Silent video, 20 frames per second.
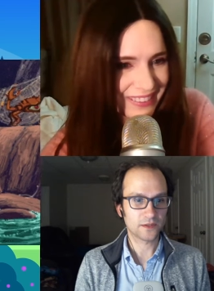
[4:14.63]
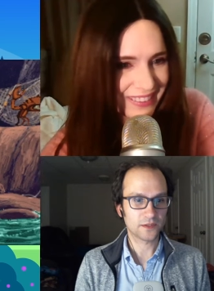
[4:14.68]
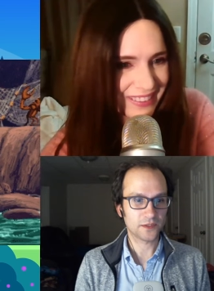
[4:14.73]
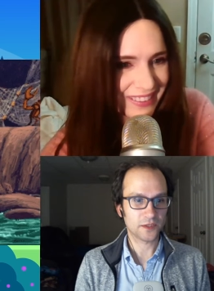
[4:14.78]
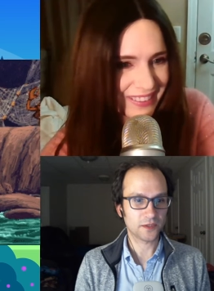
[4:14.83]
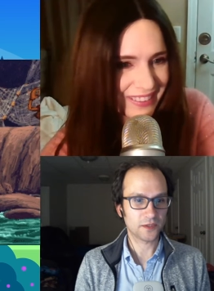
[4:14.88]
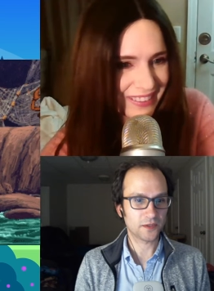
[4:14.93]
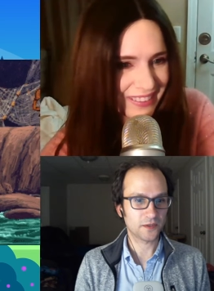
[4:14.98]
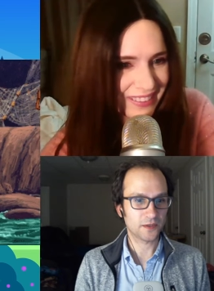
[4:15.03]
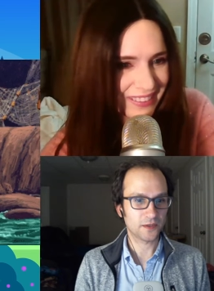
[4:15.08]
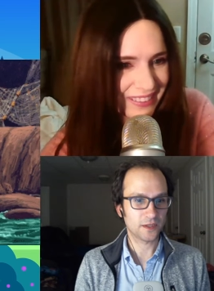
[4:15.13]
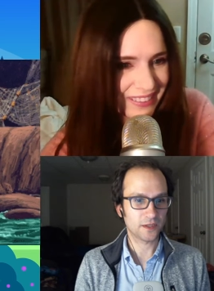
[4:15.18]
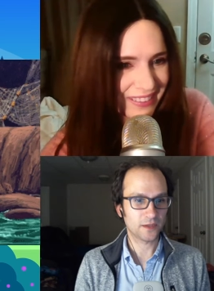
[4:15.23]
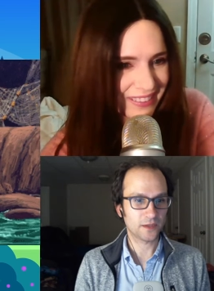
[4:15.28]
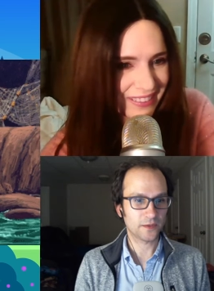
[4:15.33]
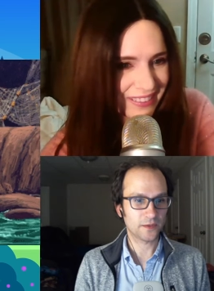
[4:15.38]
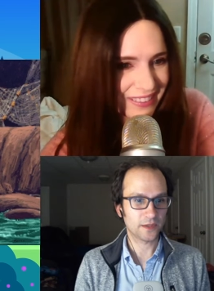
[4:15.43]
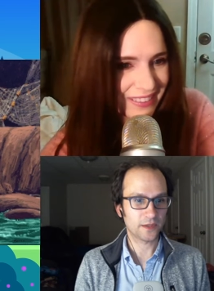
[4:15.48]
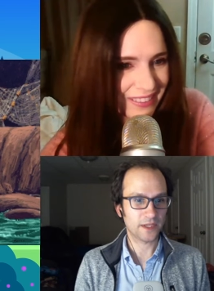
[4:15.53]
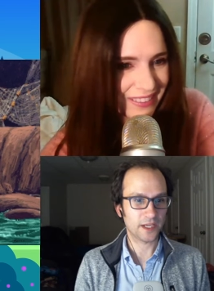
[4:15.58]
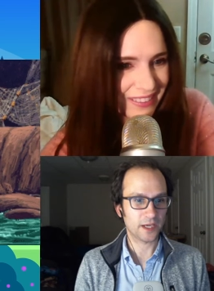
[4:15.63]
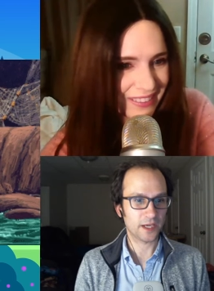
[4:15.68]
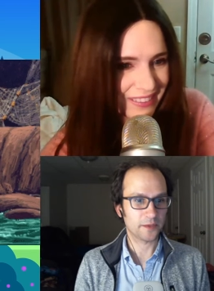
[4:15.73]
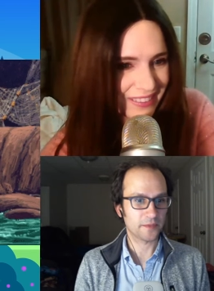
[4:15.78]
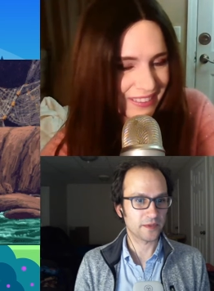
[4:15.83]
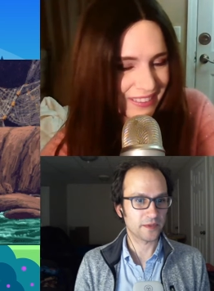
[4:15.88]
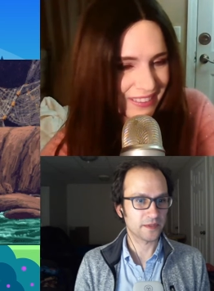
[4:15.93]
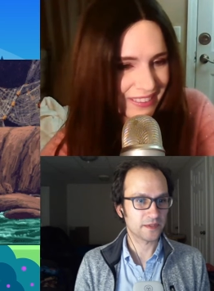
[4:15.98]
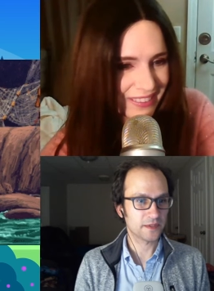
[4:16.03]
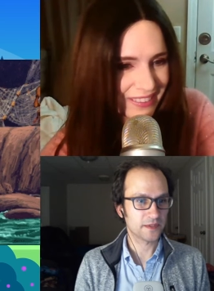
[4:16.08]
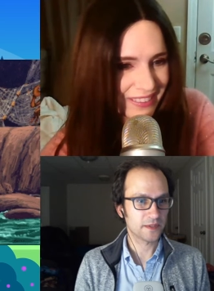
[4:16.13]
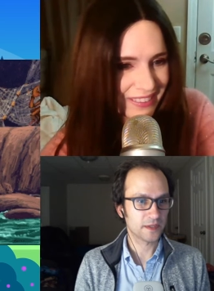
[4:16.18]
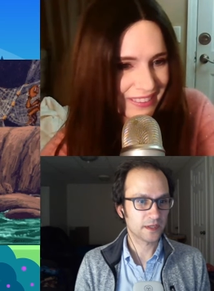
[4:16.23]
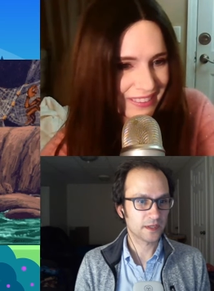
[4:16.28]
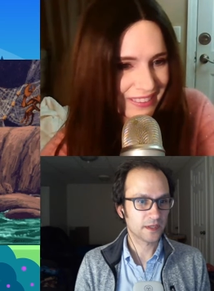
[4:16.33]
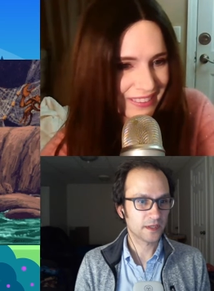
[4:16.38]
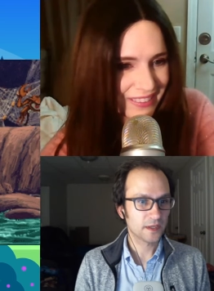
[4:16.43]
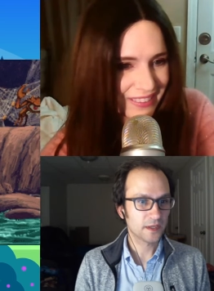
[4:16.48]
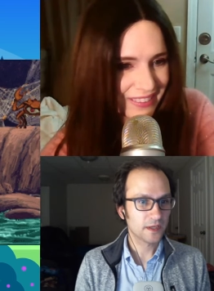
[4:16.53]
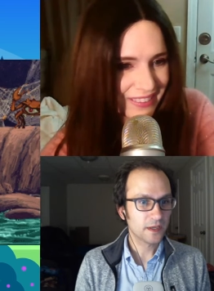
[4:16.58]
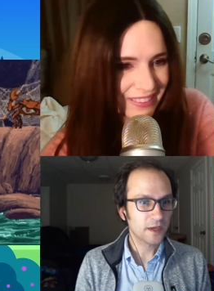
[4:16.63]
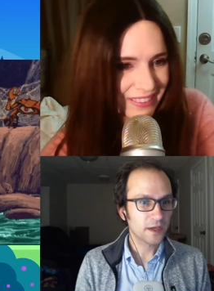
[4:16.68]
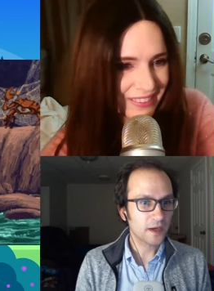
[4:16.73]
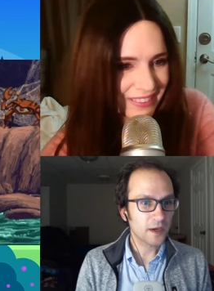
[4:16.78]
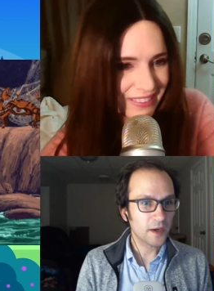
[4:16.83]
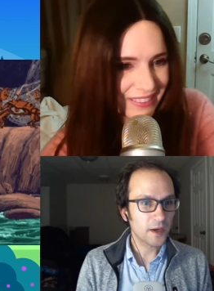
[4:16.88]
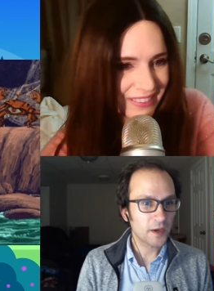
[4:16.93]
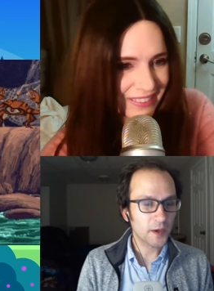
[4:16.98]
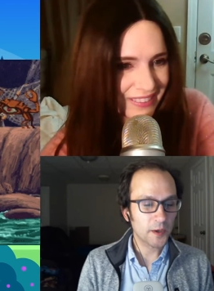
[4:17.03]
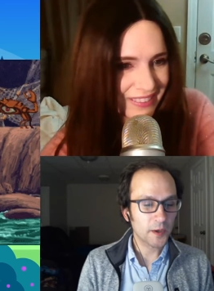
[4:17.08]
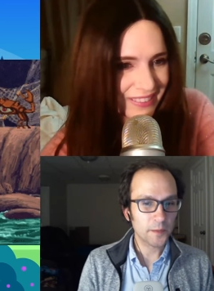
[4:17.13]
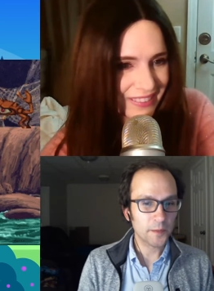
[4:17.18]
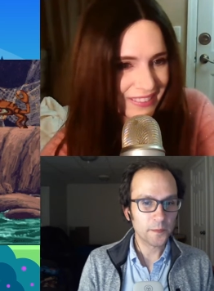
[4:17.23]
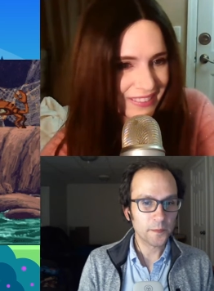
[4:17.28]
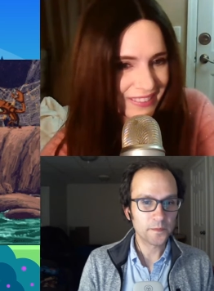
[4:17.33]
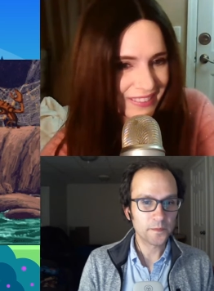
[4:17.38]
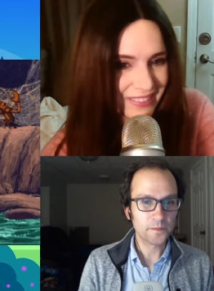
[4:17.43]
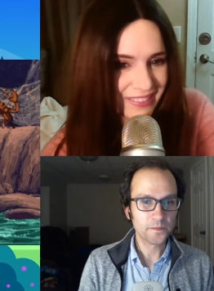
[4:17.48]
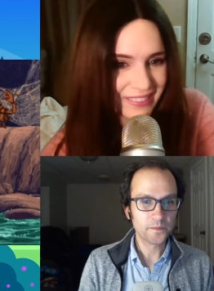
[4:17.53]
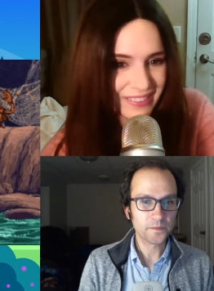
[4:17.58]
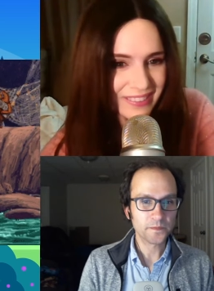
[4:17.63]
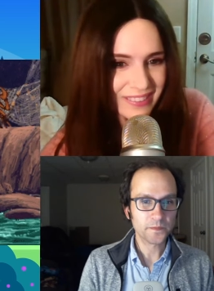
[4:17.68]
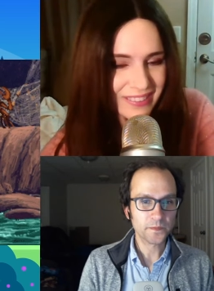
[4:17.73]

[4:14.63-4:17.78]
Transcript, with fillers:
Speaker 1: so uh, what happens? Um,